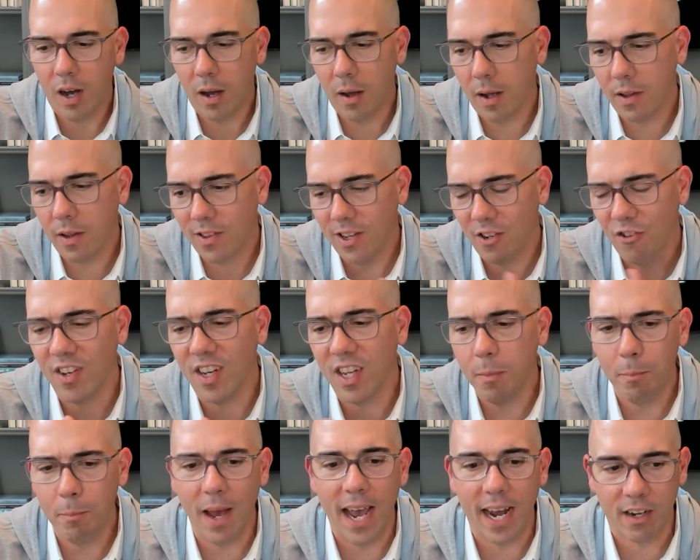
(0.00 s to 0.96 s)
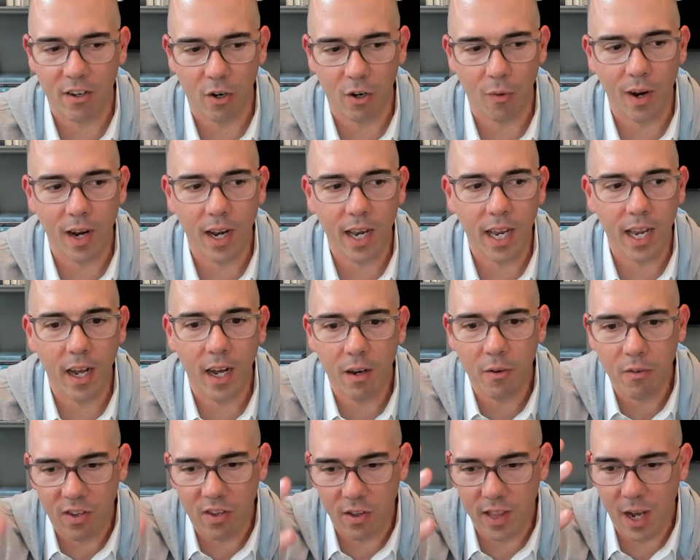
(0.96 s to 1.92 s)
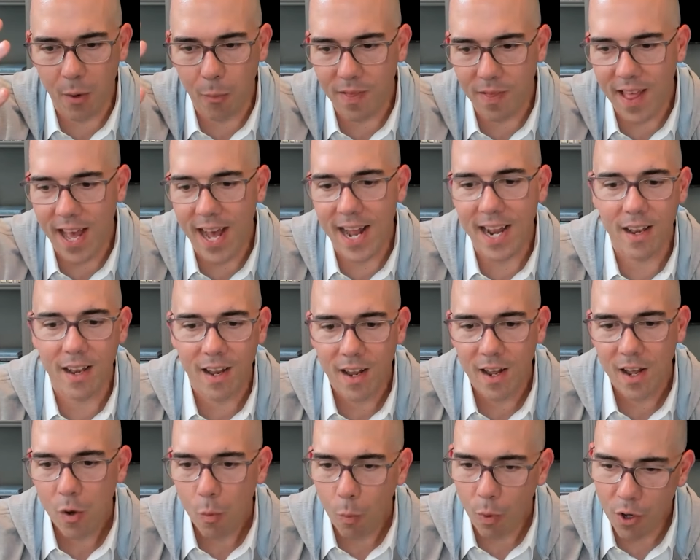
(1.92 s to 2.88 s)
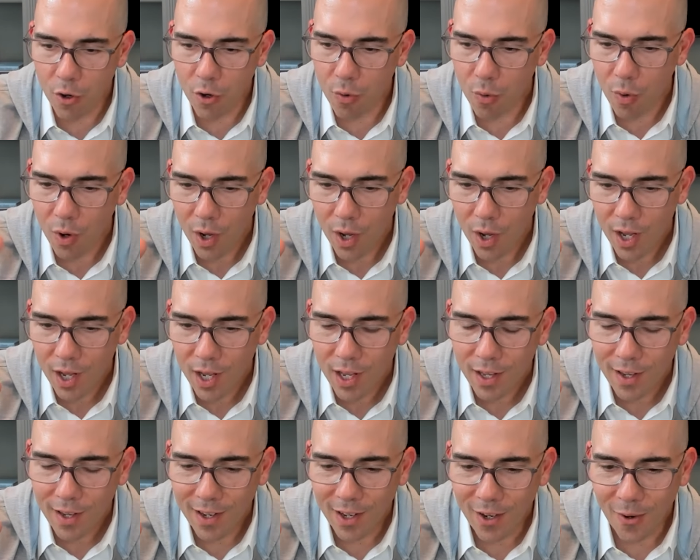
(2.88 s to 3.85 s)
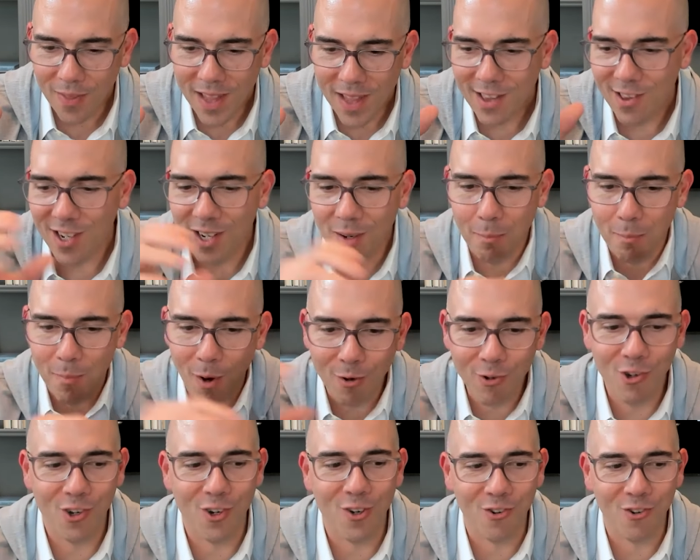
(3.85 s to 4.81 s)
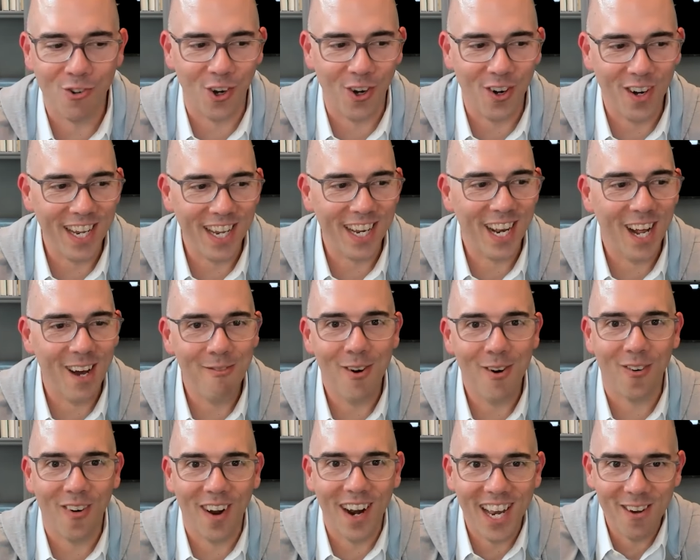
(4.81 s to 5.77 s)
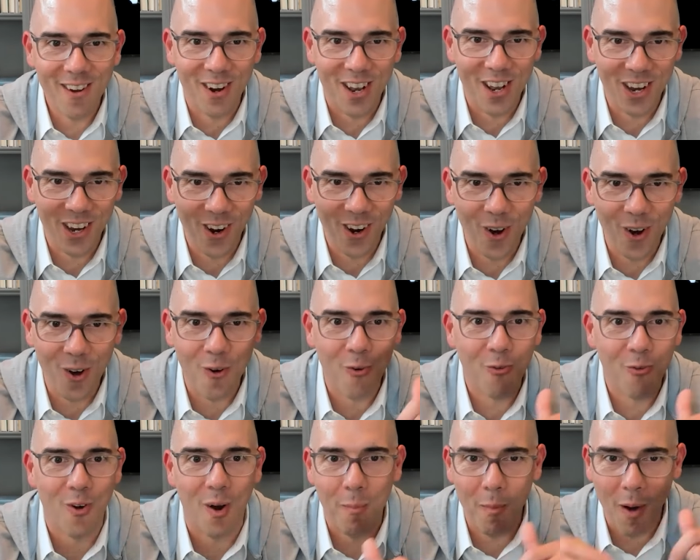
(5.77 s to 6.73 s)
such an impact already, so that when that's an emotional journey enough already. When you go from